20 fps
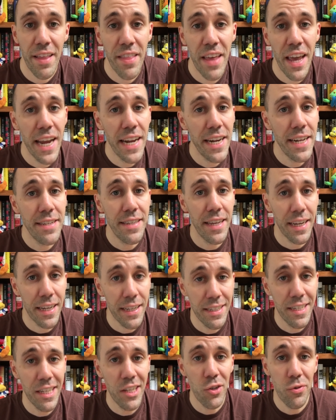In the 80s they
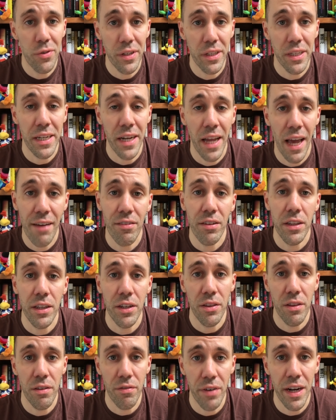continued to lean
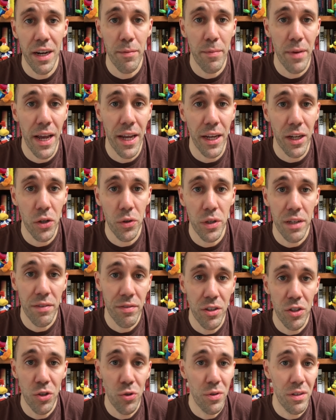heavily on the vitamin angle,
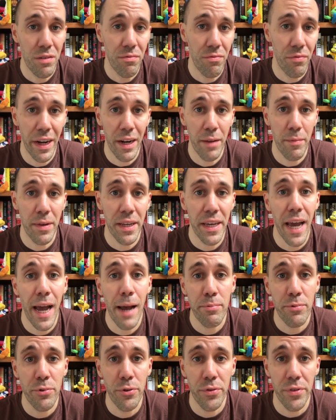even using vitamin
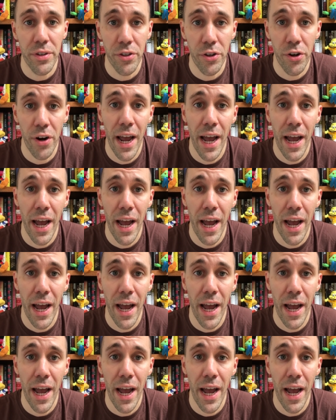capsules in their